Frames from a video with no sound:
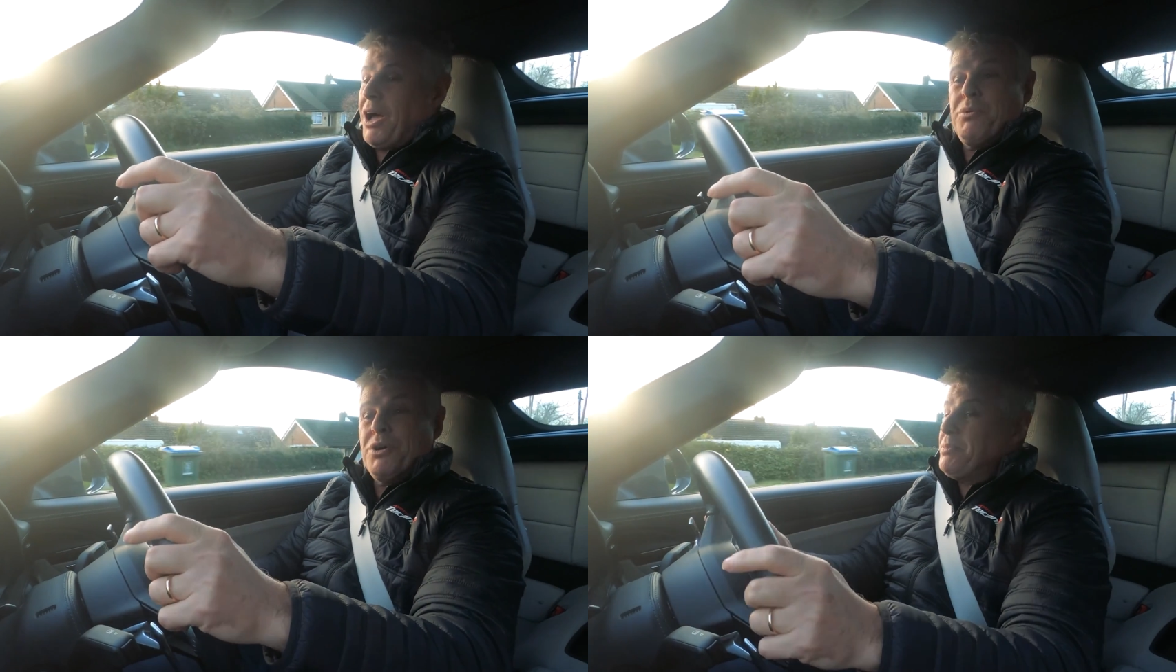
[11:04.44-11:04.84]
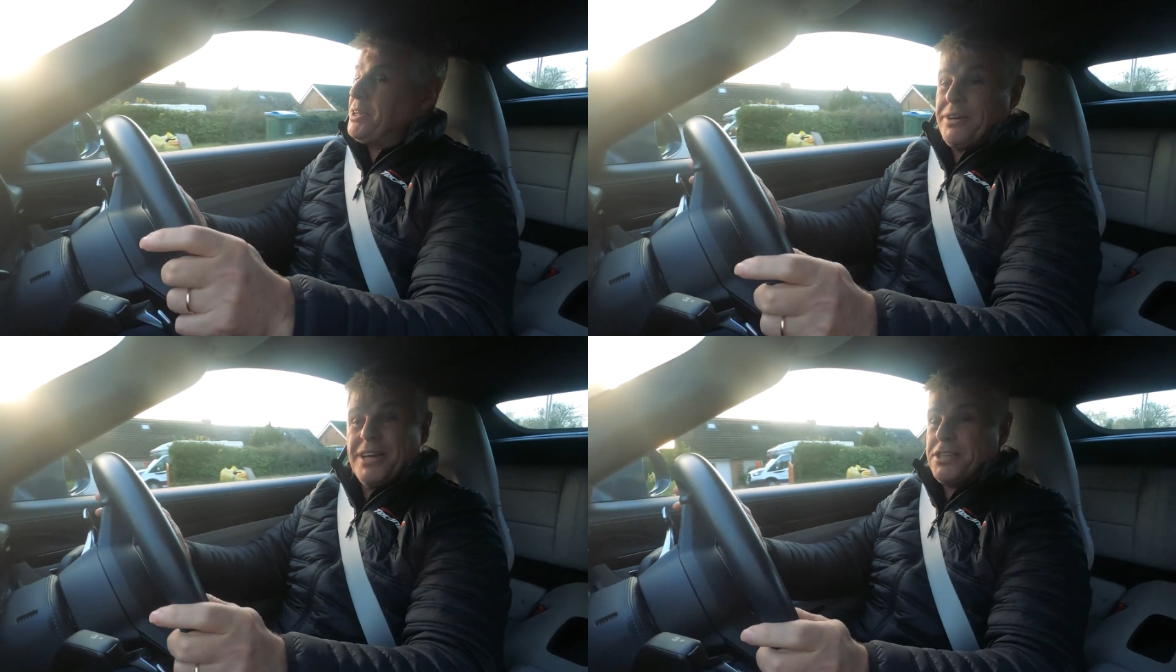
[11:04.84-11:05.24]
I wouldn't be
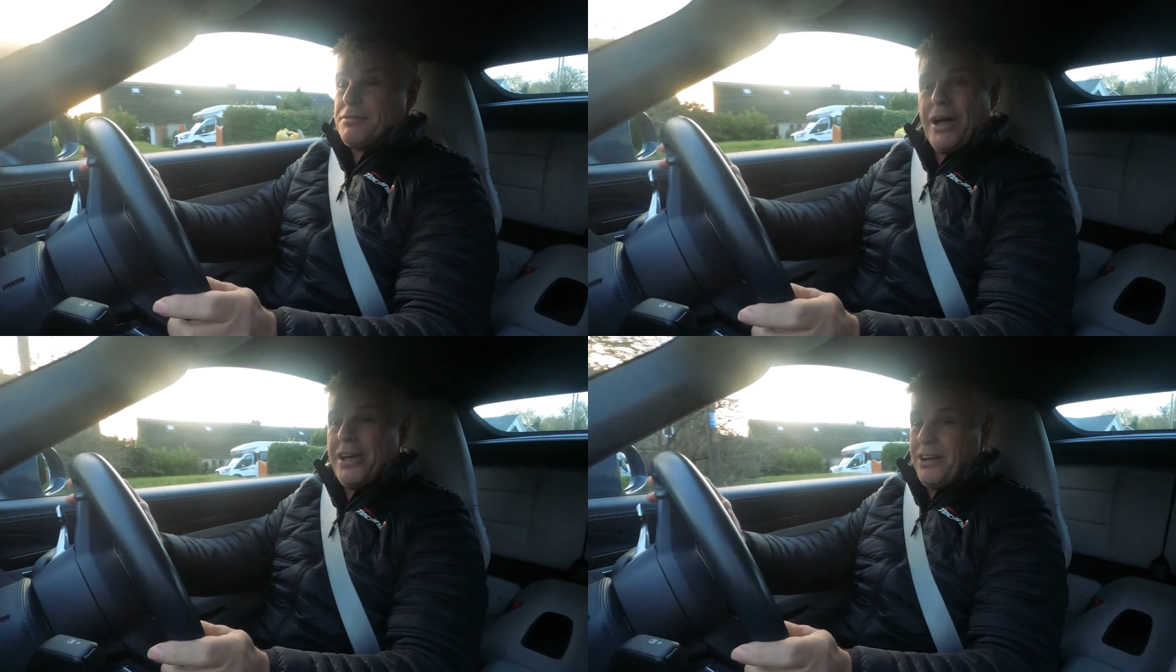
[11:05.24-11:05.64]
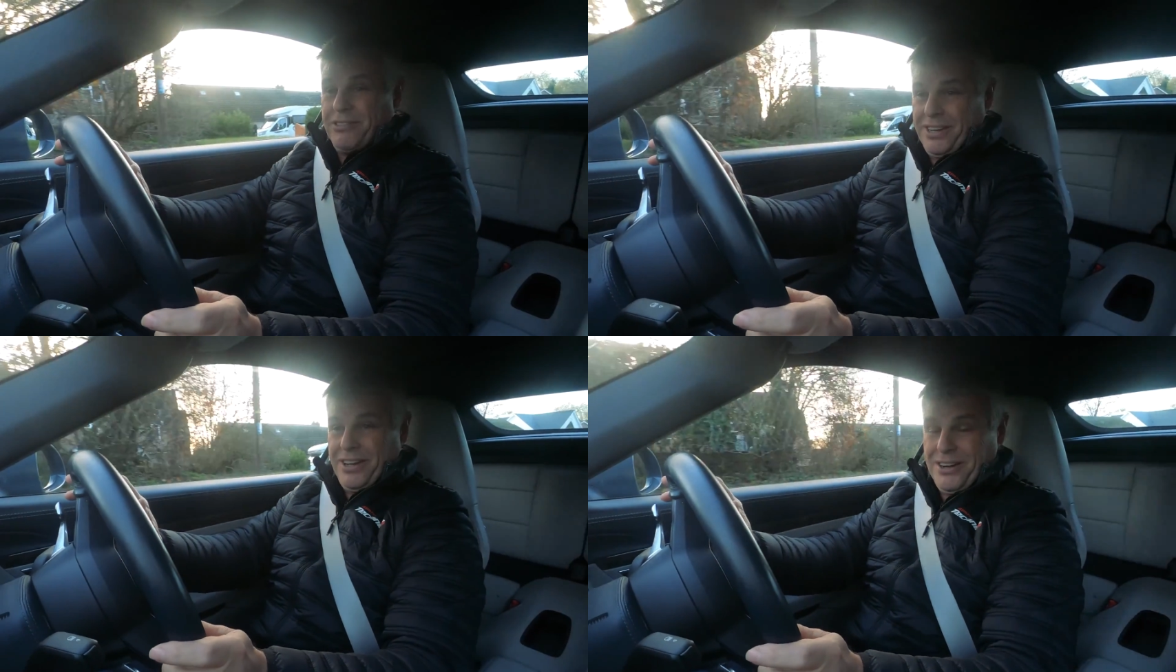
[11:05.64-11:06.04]
doing it to my
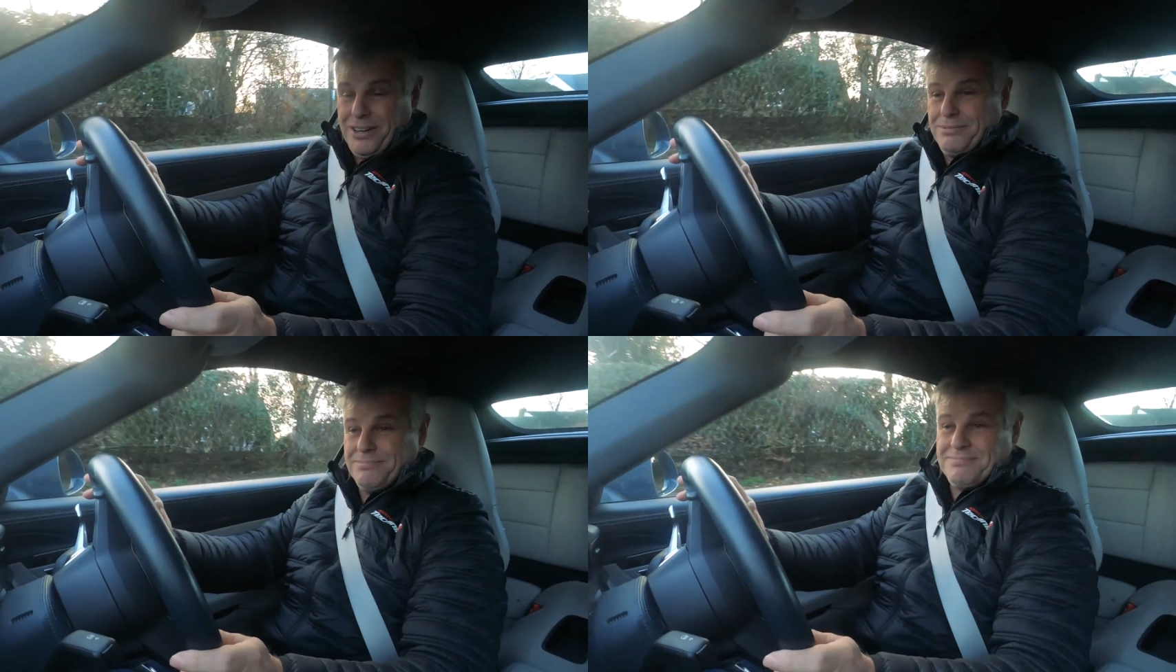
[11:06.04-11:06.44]
own car.